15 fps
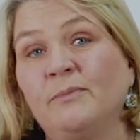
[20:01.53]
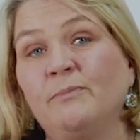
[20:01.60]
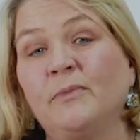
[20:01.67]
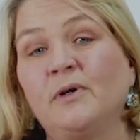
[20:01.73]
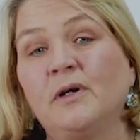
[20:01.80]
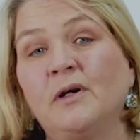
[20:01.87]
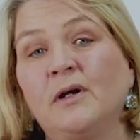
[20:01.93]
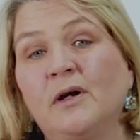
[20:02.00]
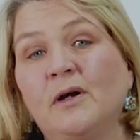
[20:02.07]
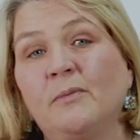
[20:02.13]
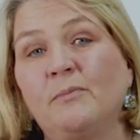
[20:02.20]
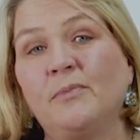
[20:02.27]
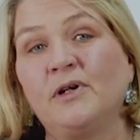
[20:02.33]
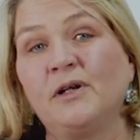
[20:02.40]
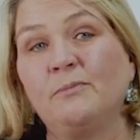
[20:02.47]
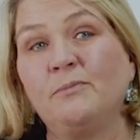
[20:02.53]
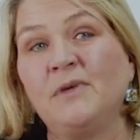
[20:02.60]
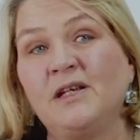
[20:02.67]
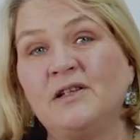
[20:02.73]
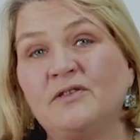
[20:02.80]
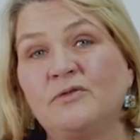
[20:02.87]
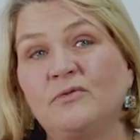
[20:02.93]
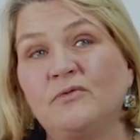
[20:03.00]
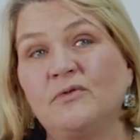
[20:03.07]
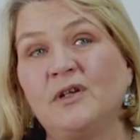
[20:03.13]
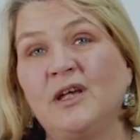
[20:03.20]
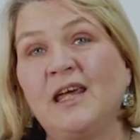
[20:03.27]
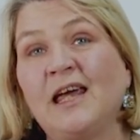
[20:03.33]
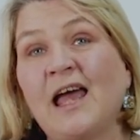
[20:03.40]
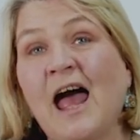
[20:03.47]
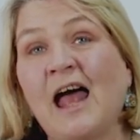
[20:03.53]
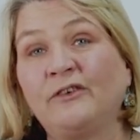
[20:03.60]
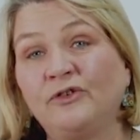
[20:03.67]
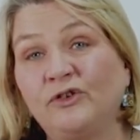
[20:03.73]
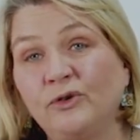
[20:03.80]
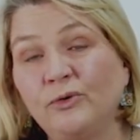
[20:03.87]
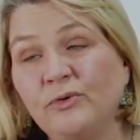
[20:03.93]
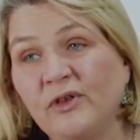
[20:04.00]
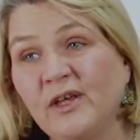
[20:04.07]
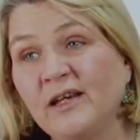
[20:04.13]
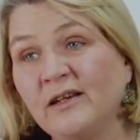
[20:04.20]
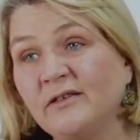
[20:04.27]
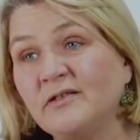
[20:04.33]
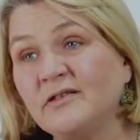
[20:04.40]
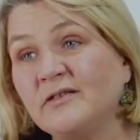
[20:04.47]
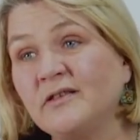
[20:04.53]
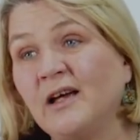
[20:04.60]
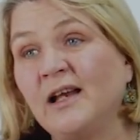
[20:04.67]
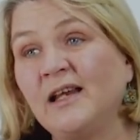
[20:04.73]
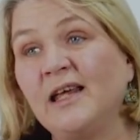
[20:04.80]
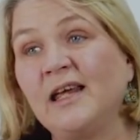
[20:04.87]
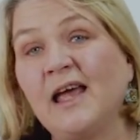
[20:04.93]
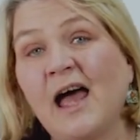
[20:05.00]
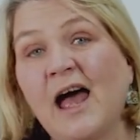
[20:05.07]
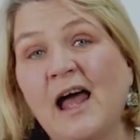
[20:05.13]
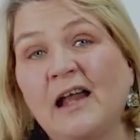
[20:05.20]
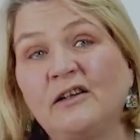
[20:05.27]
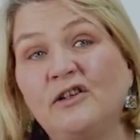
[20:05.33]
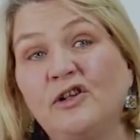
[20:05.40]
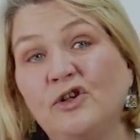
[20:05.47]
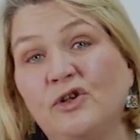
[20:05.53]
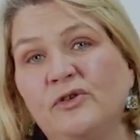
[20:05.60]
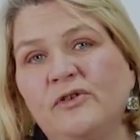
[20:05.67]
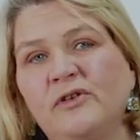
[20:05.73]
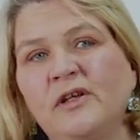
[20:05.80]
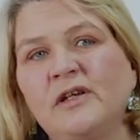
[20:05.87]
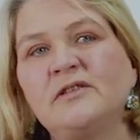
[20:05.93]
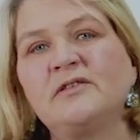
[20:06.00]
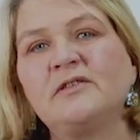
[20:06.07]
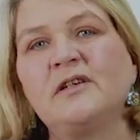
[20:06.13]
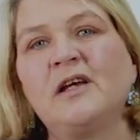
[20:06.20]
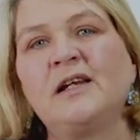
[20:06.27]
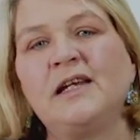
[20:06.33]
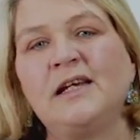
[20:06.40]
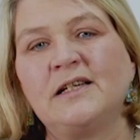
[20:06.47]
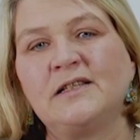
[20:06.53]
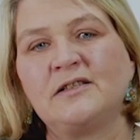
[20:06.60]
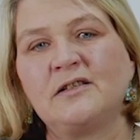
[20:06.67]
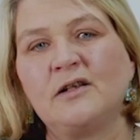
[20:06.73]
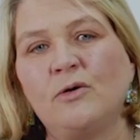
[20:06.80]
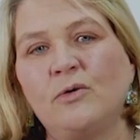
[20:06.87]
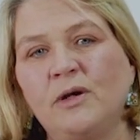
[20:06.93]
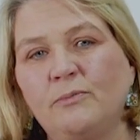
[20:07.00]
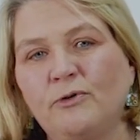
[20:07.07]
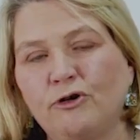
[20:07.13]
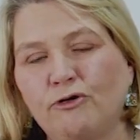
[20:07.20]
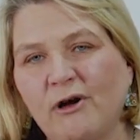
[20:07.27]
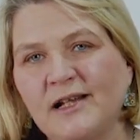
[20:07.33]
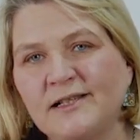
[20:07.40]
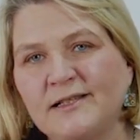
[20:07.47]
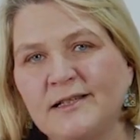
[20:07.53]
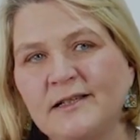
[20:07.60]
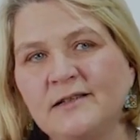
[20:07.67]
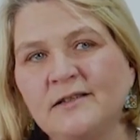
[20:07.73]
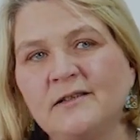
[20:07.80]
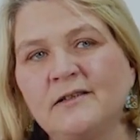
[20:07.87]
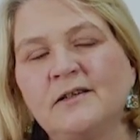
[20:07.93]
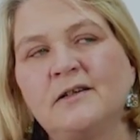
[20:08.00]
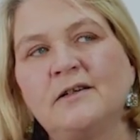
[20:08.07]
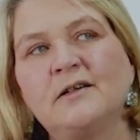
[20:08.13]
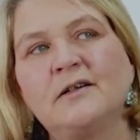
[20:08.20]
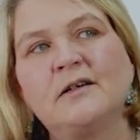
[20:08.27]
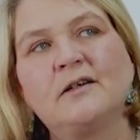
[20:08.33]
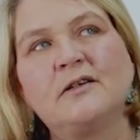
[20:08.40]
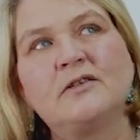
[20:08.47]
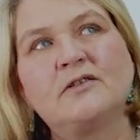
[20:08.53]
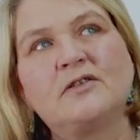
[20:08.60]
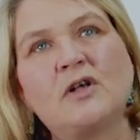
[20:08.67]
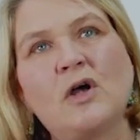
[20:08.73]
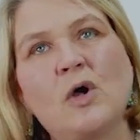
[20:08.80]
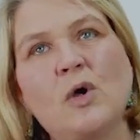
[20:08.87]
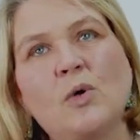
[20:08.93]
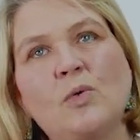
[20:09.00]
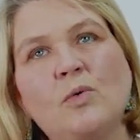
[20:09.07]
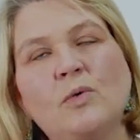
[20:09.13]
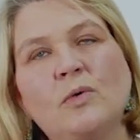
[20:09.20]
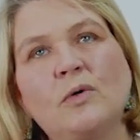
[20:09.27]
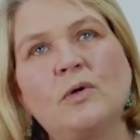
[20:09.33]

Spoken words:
him, but it means he can do things and he can learn things, and he is slowly progressing. So